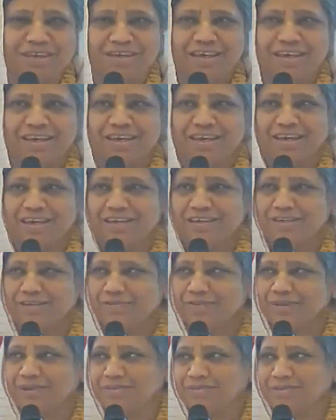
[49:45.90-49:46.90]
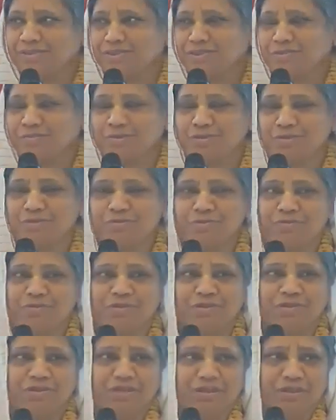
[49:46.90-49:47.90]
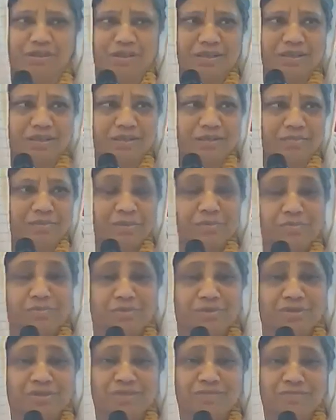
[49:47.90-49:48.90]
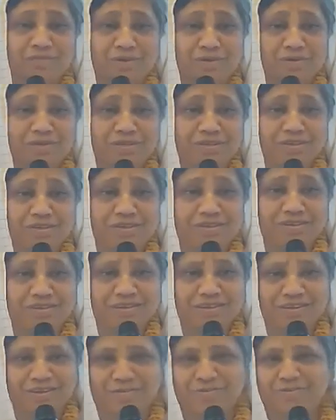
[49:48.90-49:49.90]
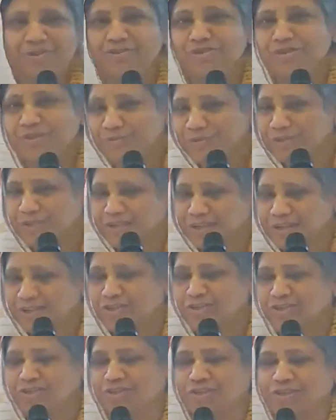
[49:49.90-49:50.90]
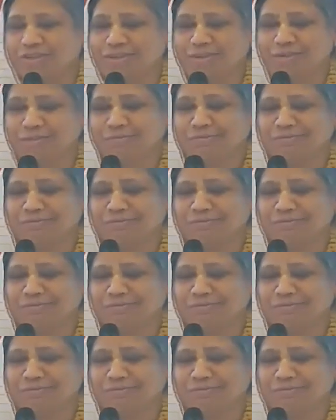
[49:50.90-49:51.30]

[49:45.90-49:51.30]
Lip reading: And we have such beautiful memories about Sankirtan, which he would like to share now.